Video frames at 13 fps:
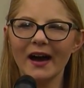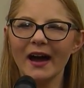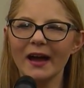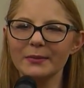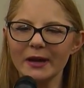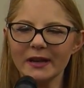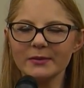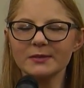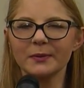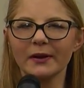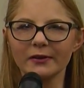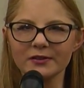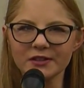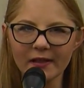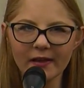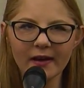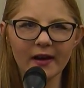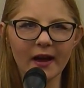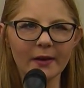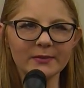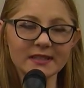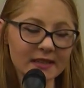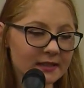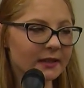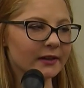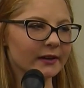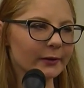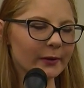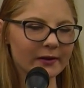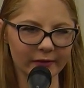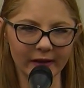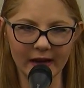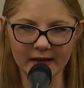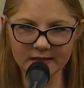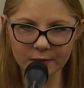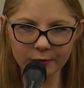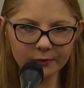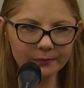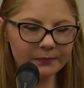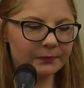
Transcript: Hi, my name is Brenna Groshella. I'm a senior at Waverly High School.